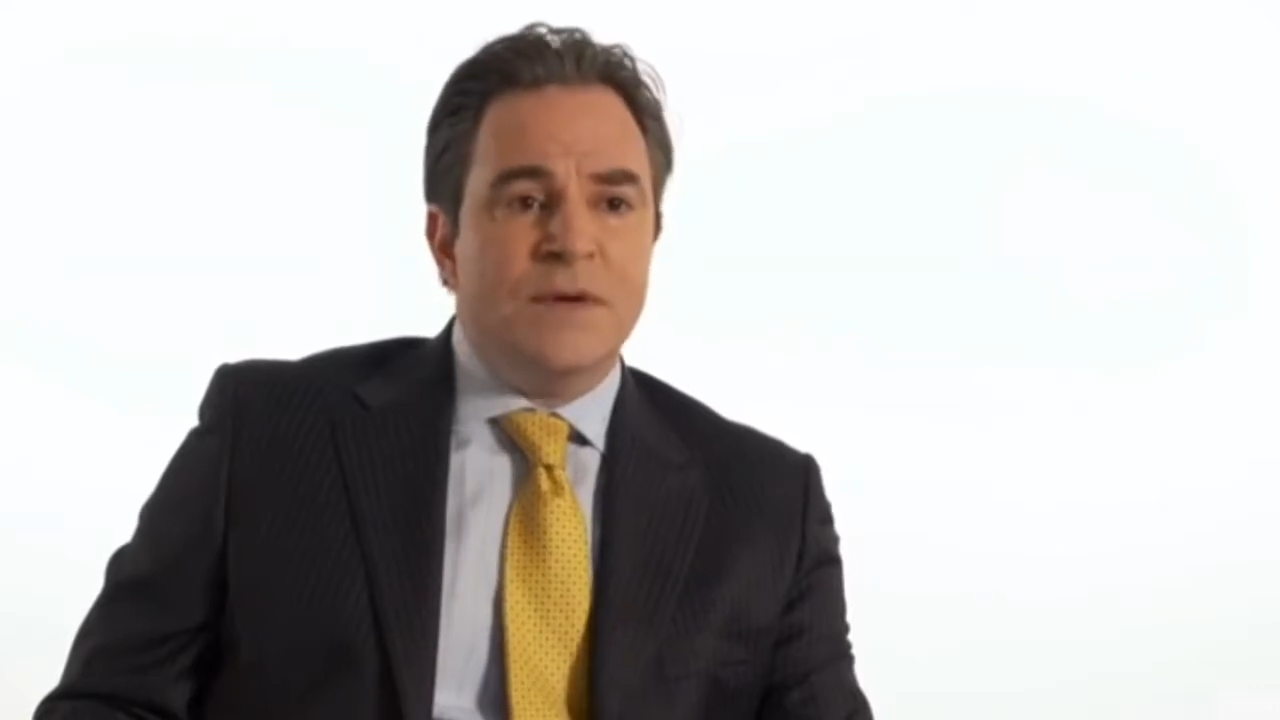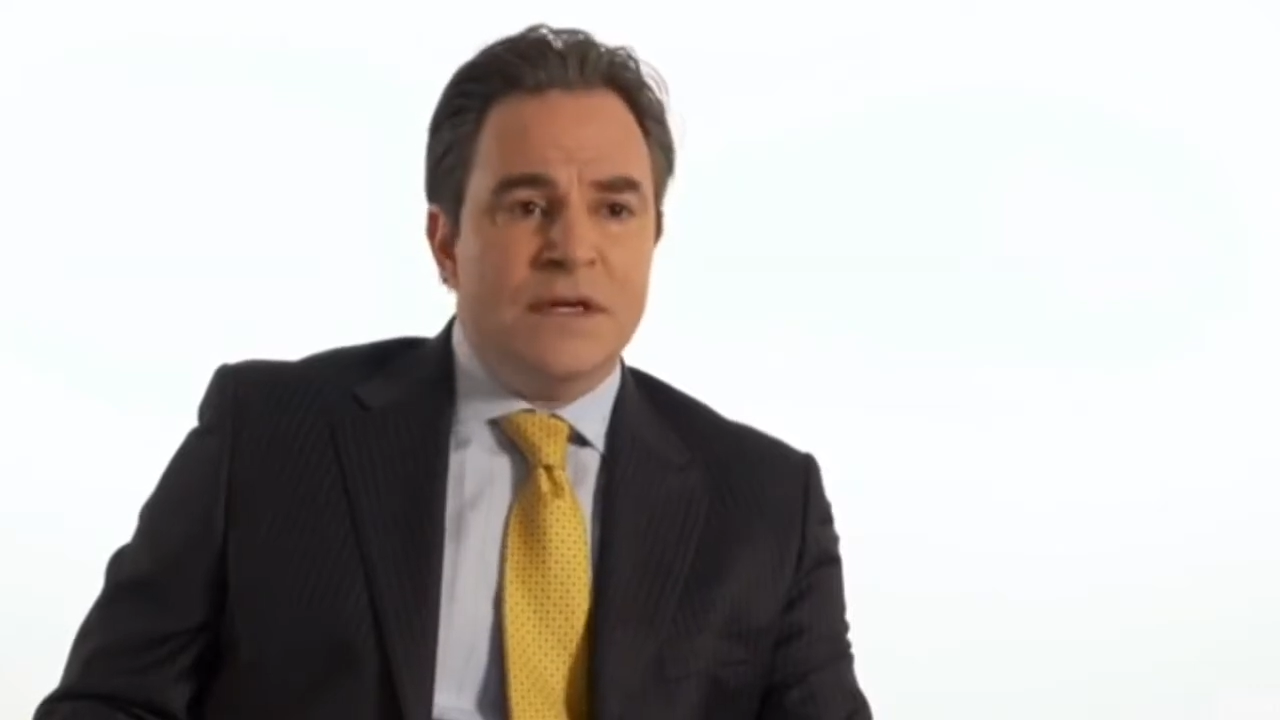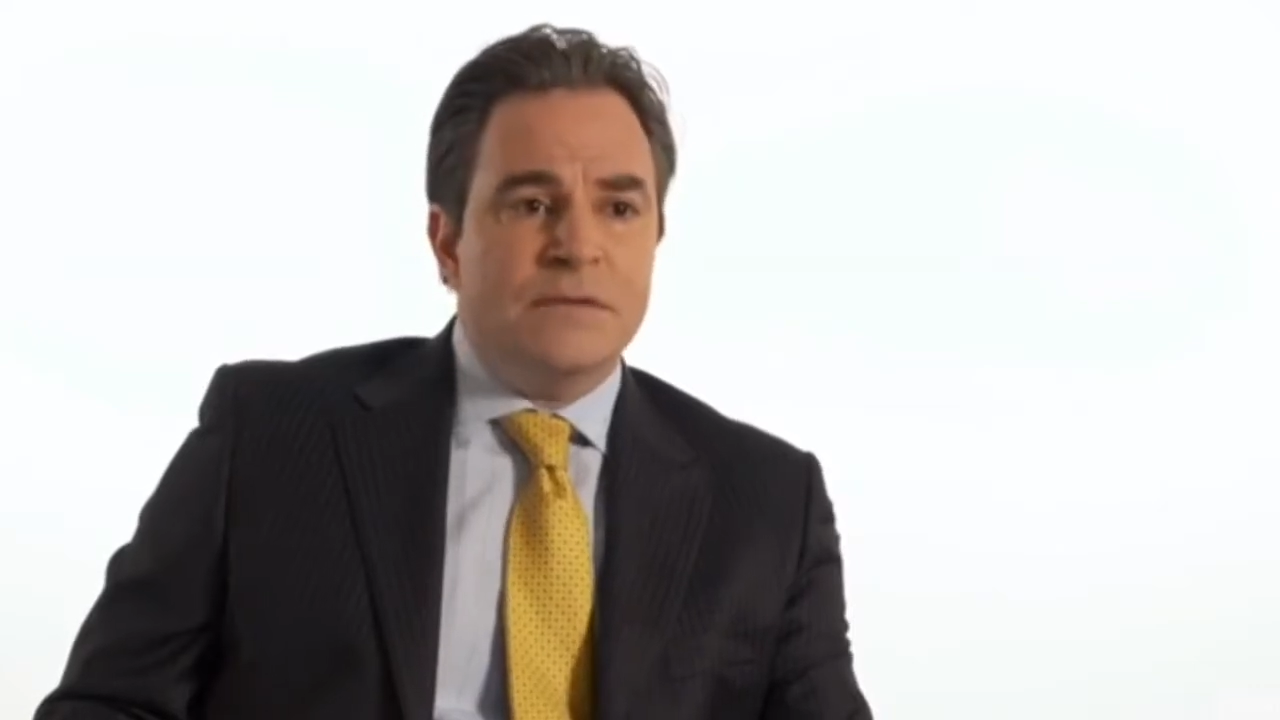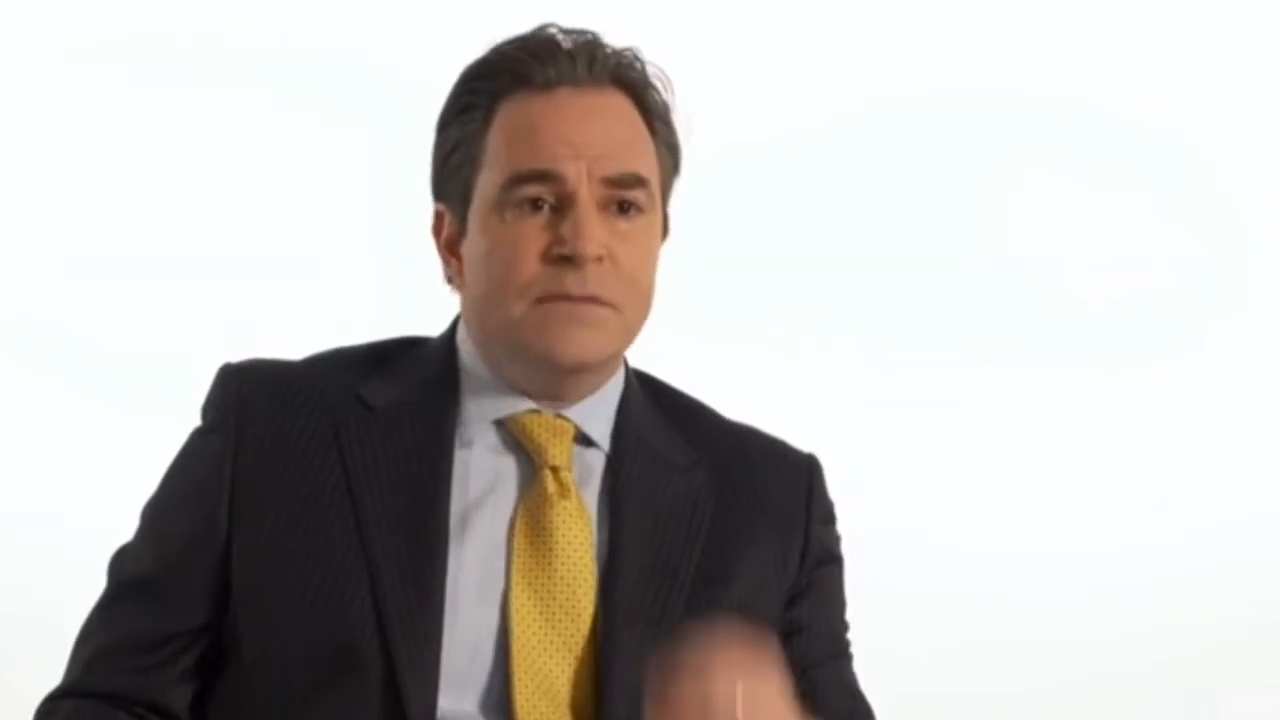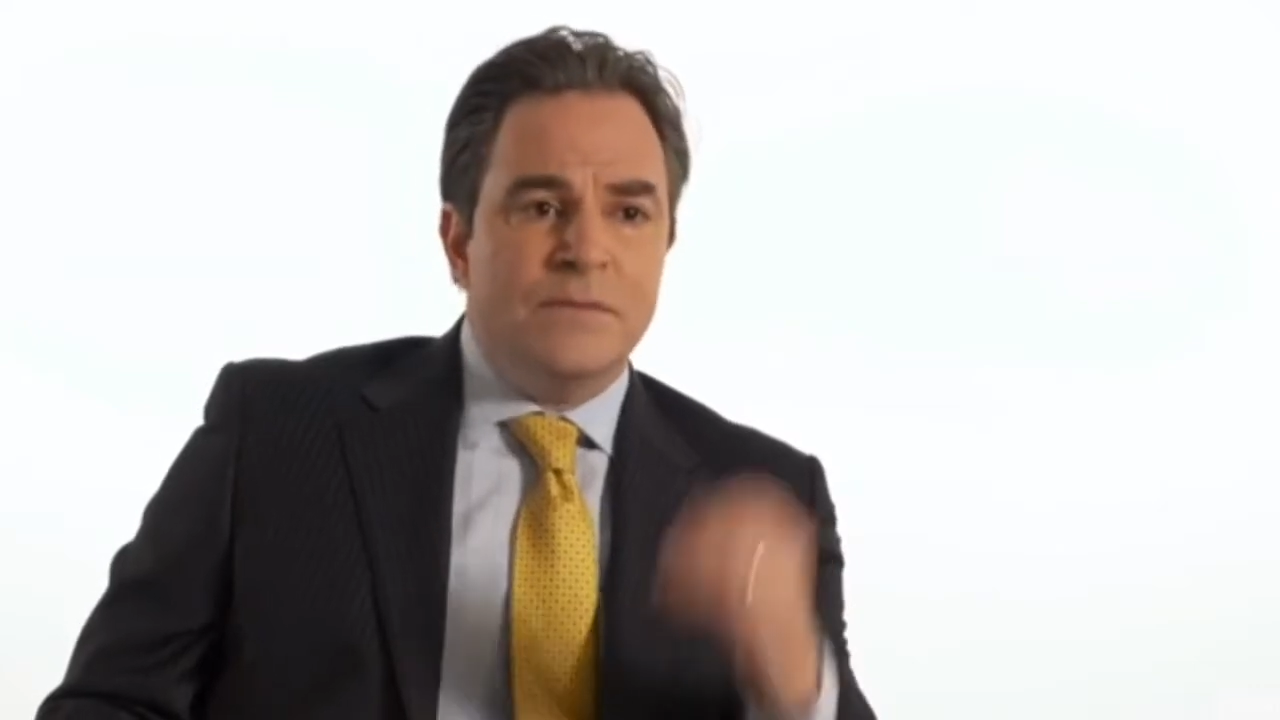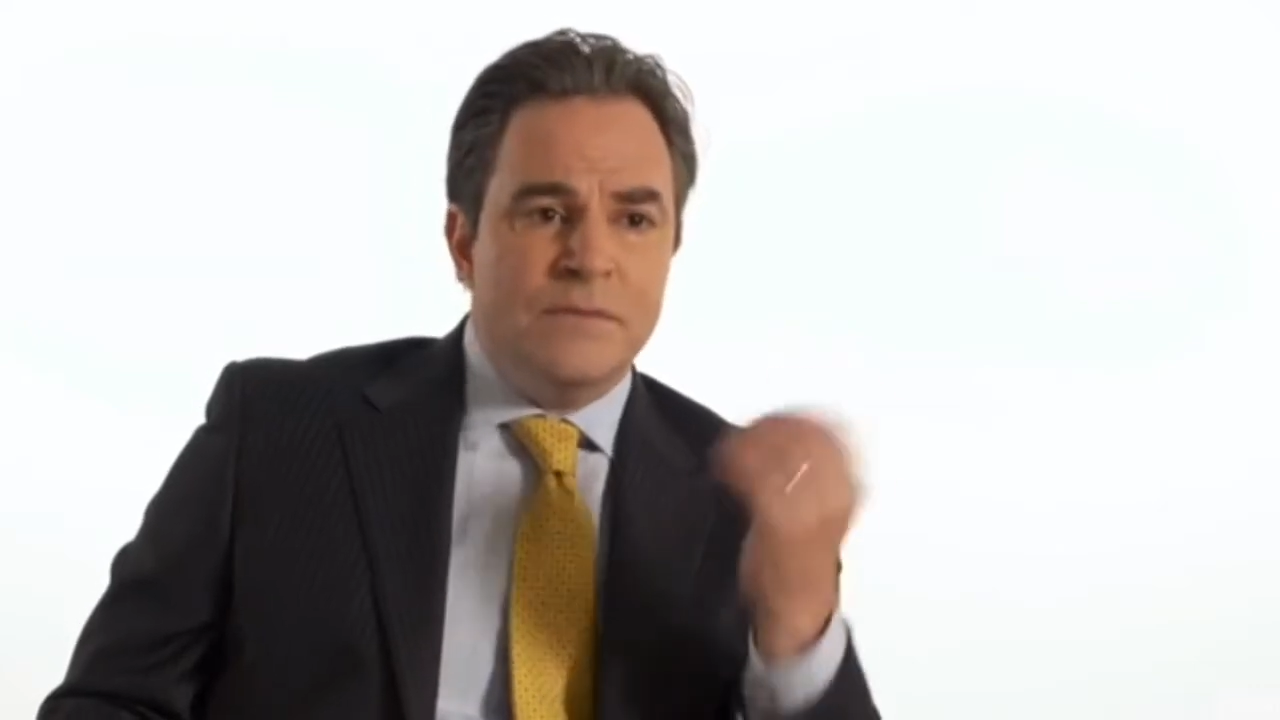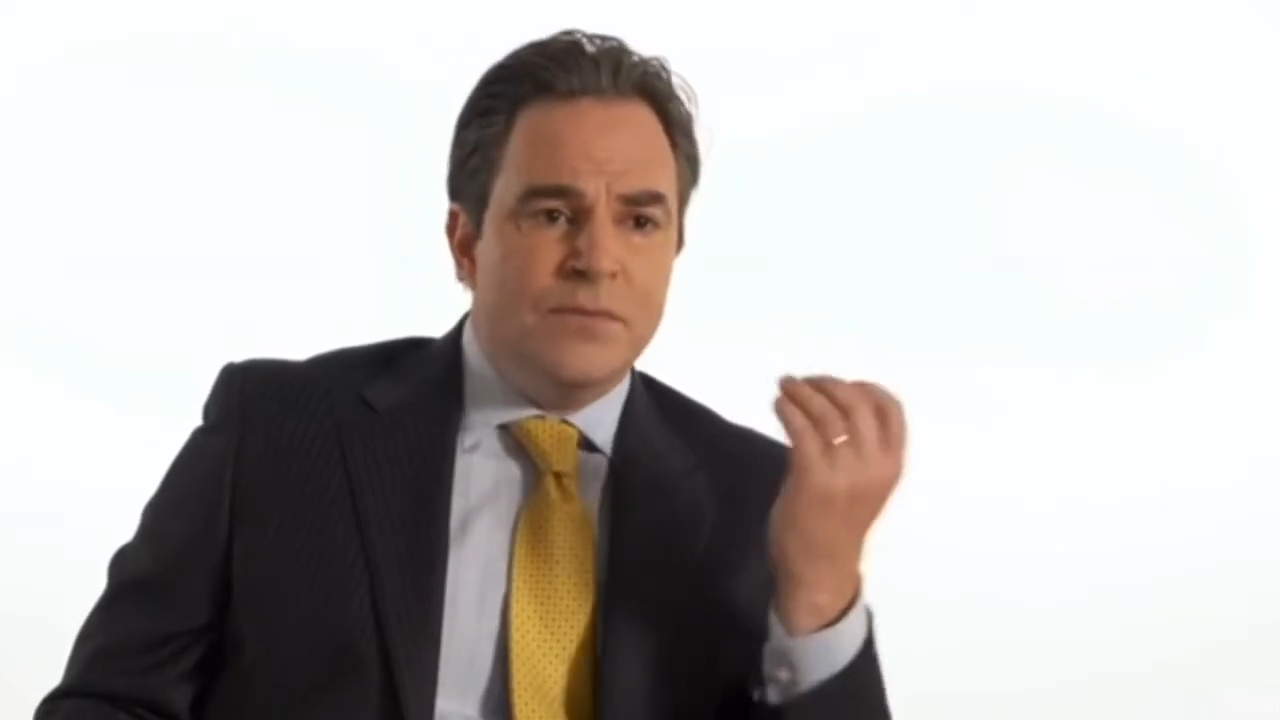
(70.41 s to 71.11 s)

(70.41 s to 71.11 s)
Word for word: upon